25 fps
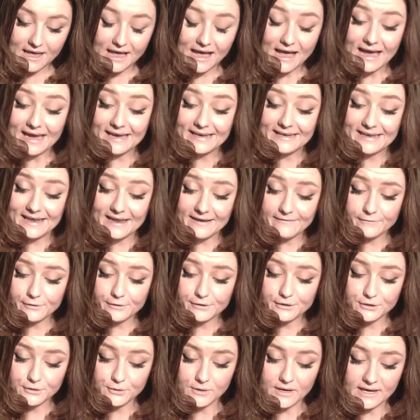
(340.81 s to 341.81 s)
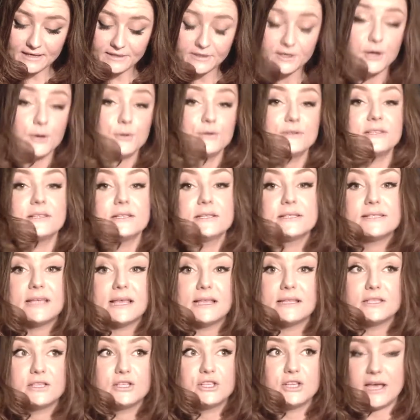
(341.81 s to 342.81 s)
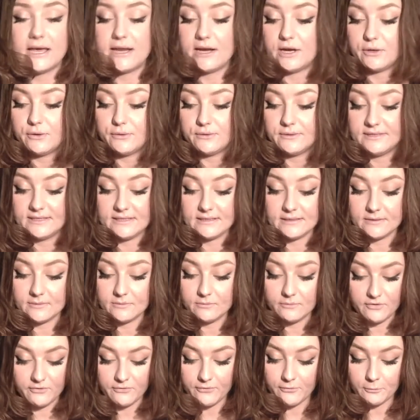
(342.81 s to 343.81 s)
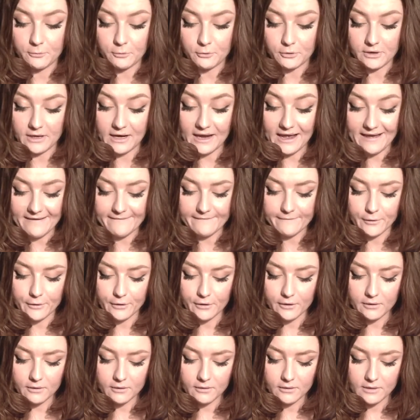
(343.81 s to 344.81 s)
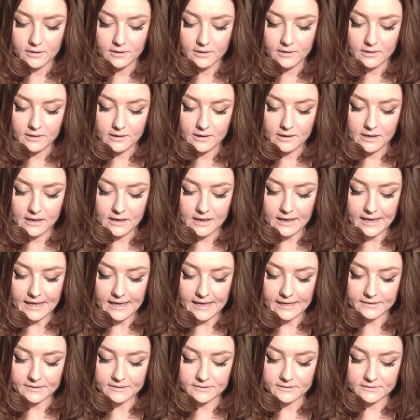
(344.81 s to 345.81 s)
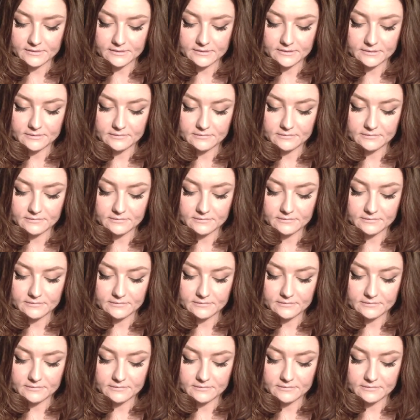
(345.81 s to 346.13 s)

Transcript: I never tried Coastal Scents shadows before, ever, and